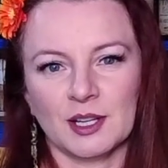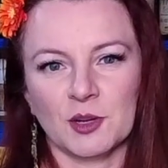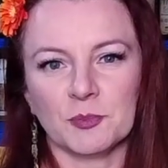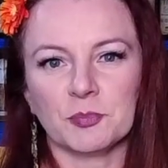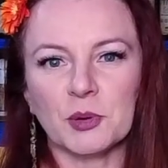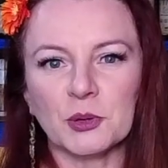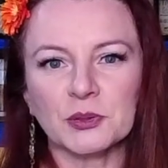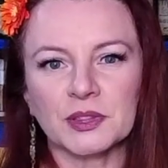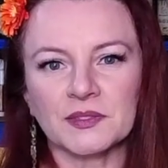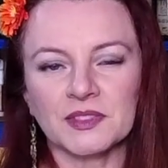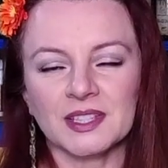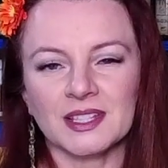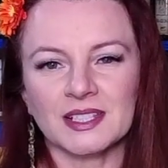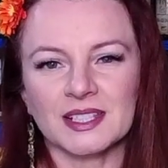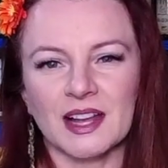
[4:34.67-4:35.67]
Both of
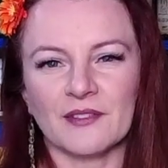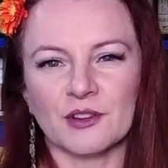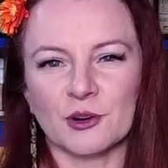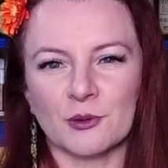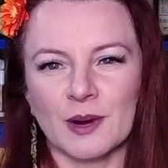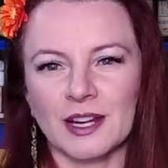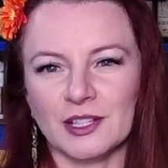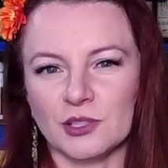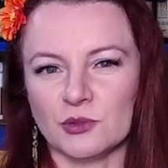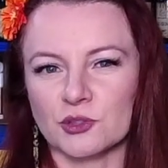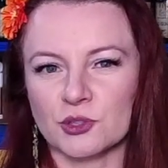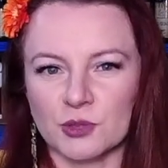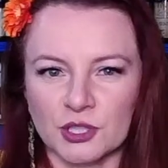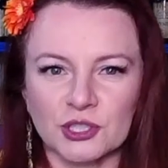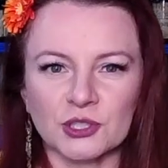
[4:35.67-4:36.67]
these have great
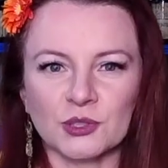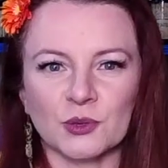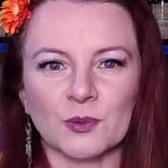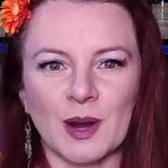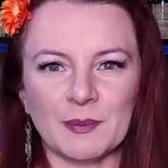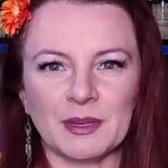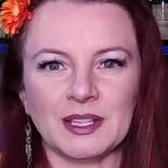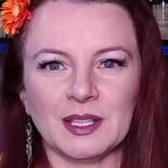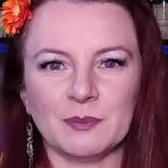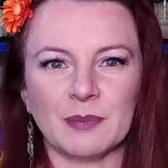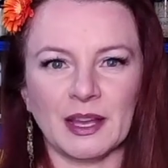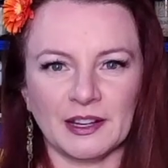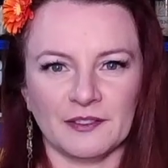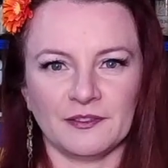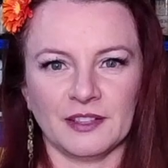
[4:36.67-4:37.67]
nutritional remedy
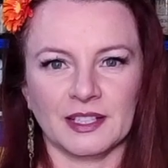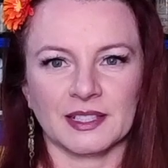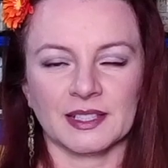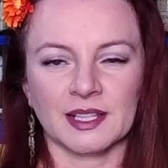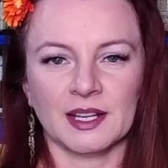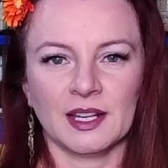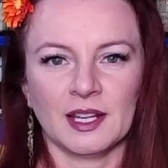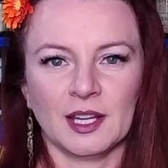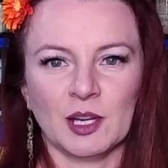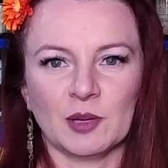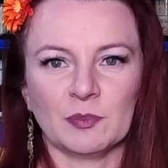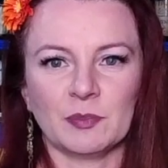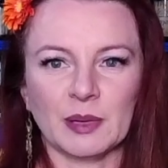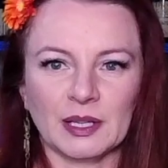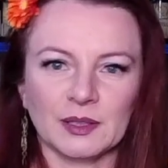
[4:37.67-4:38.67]
benefits,
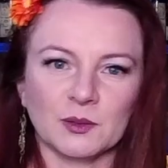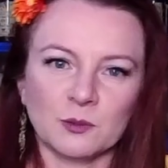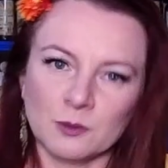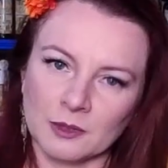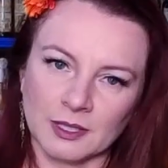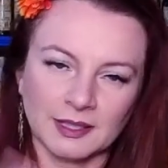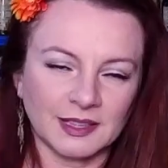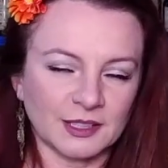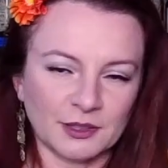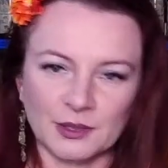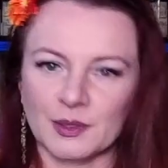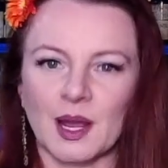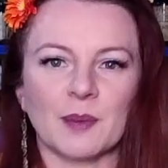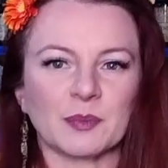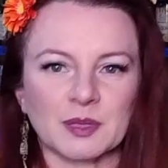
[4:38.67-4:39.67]
but warrant their own
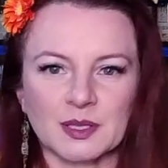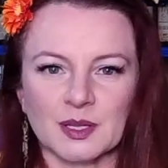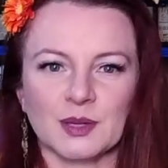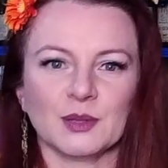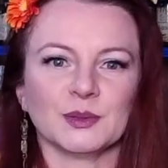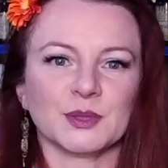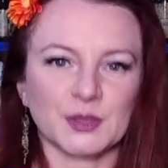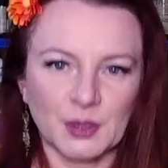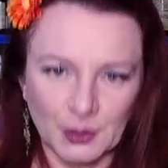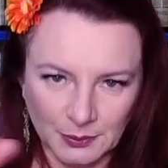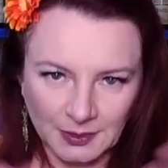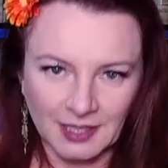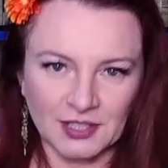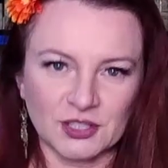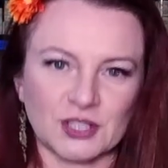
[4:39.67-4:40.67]
episode, so
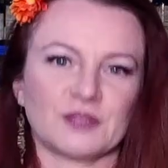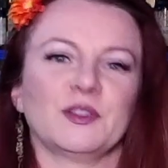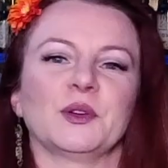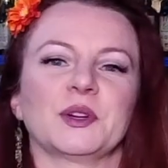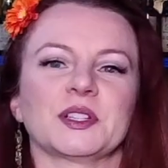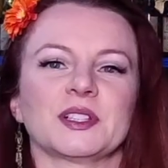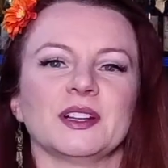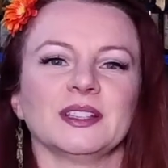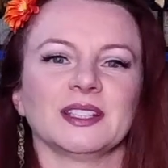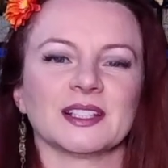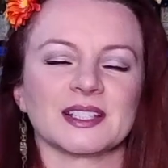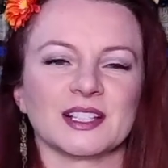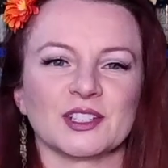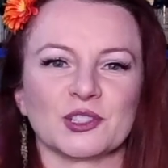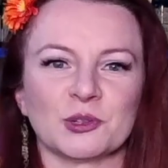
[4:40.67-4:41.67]
let's just focus on the
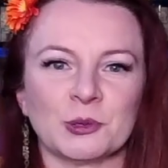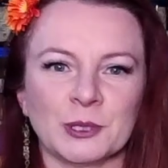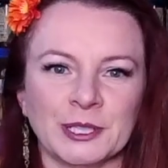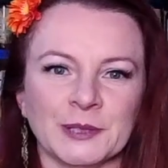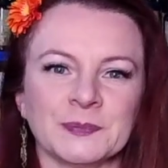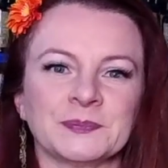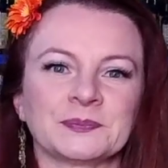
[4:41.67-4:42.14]
essential oil.